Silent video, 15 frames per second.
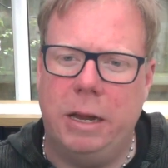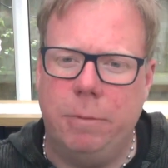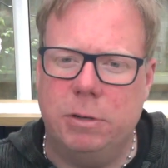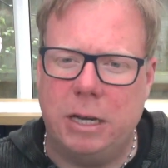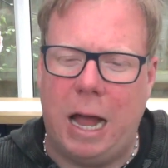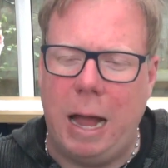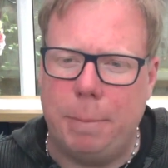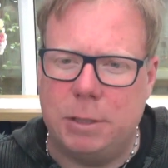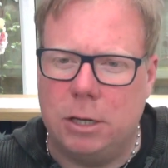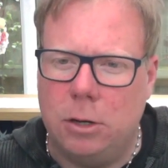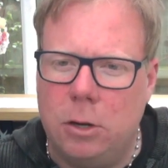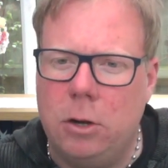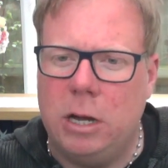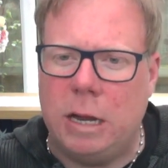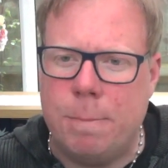was
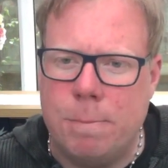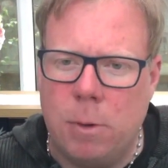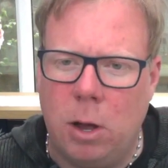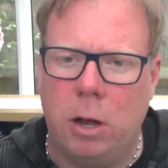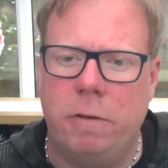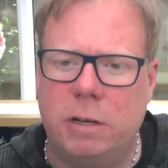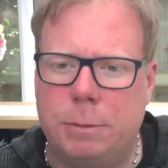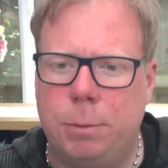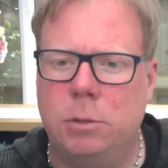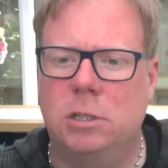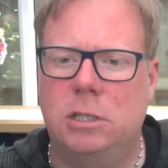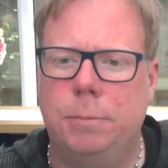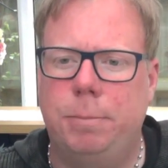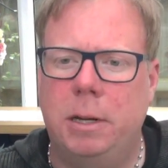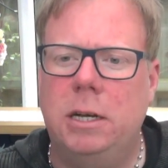absolutely my
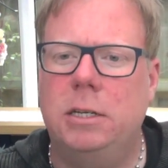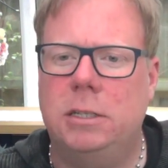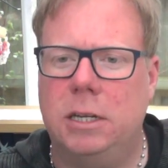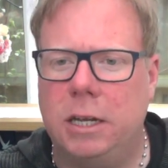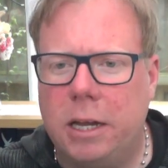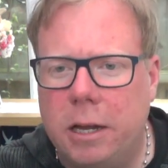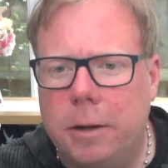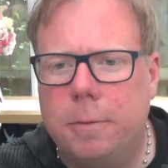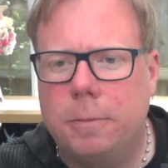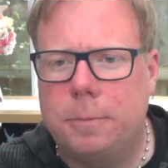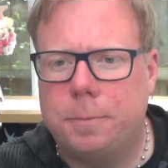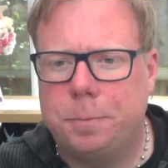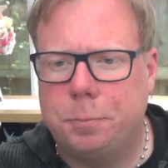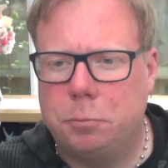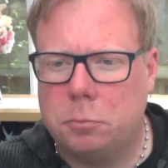responsibility
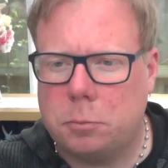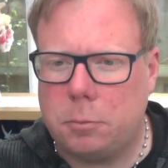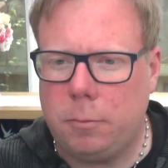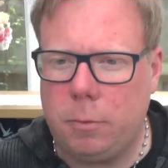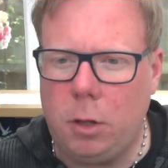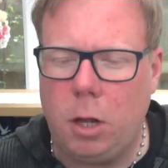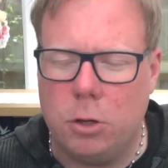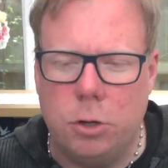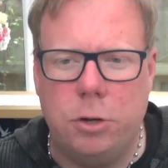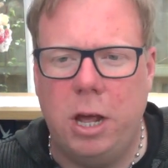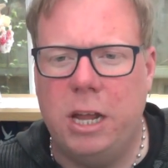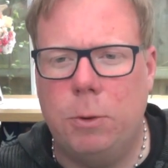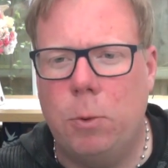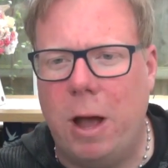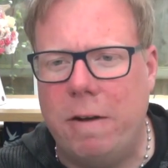to
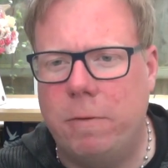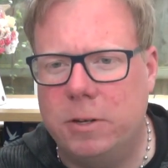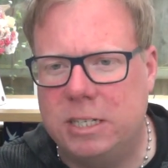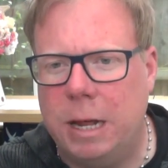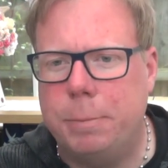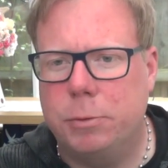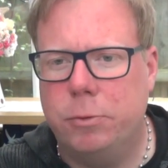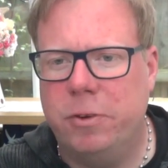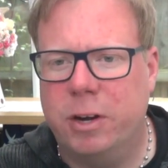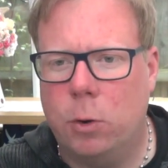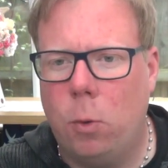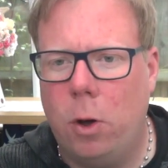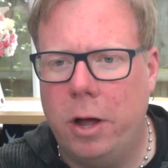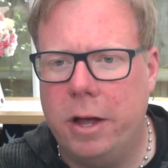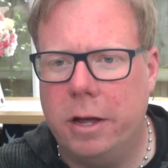take whatever steps were
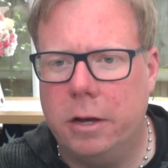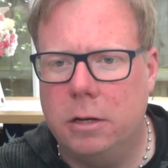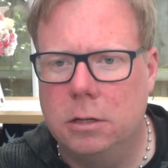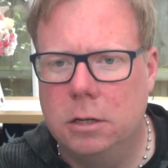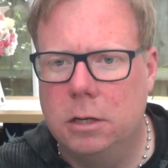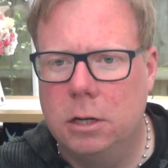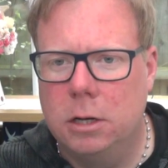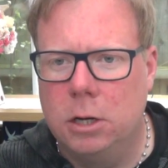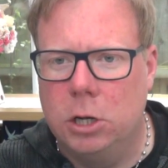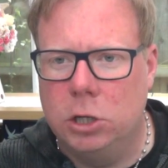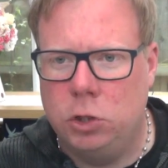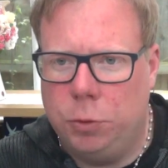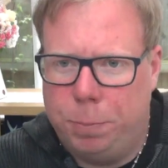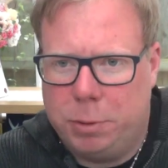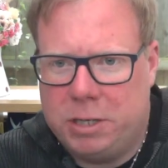required
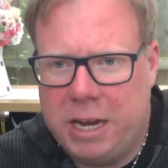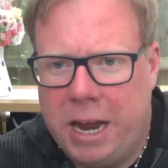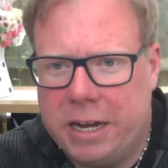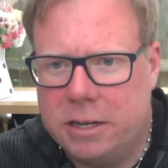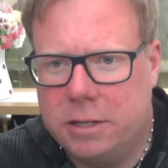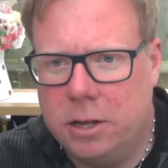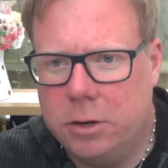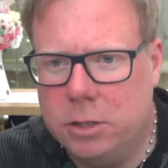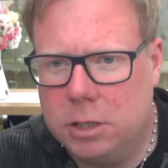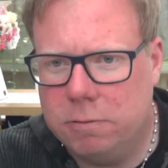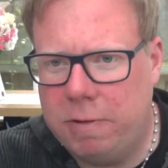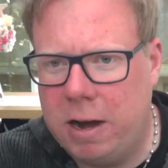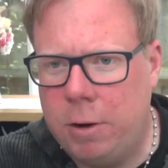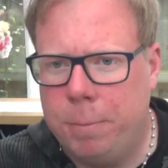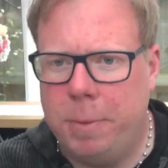to protect those
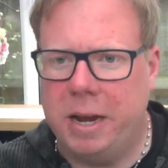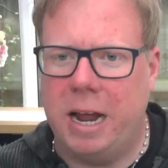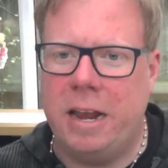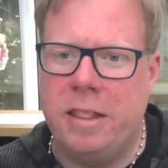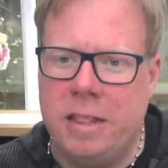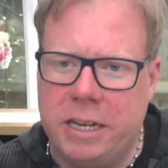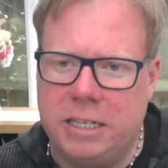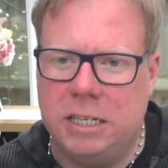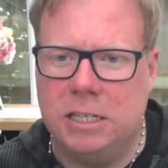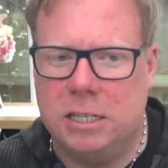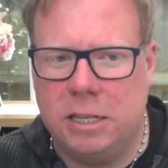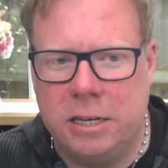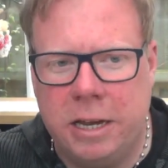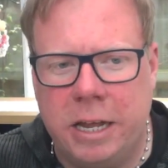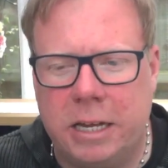around me. And this is
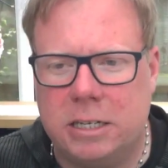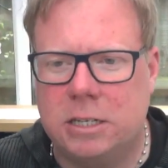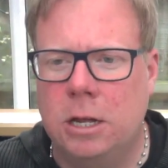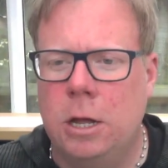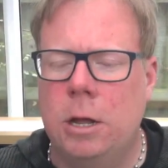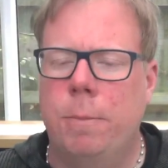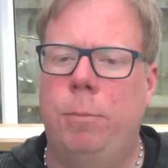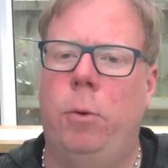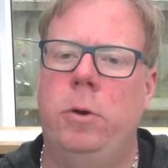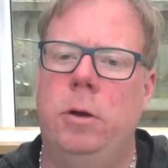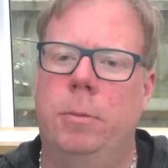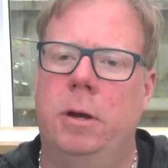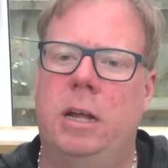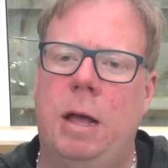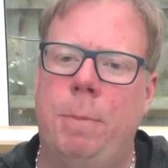the next point
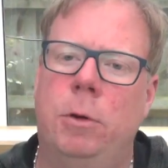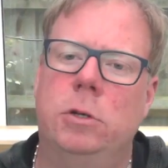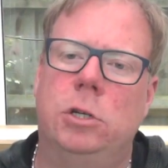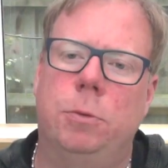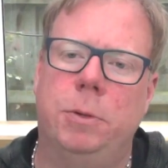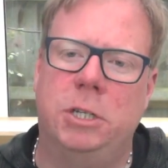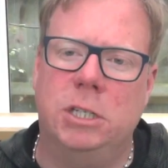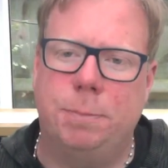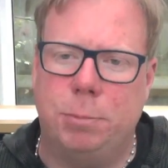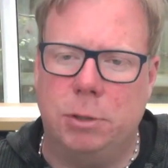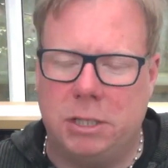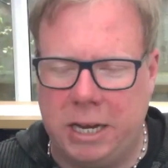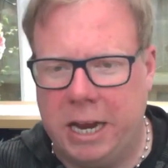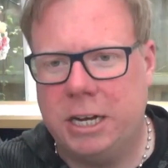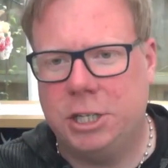I'm going to come on to, which is
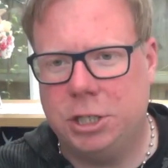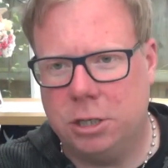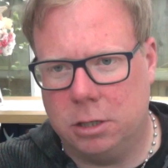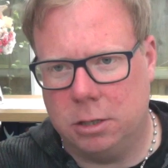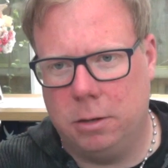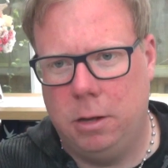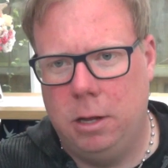protection.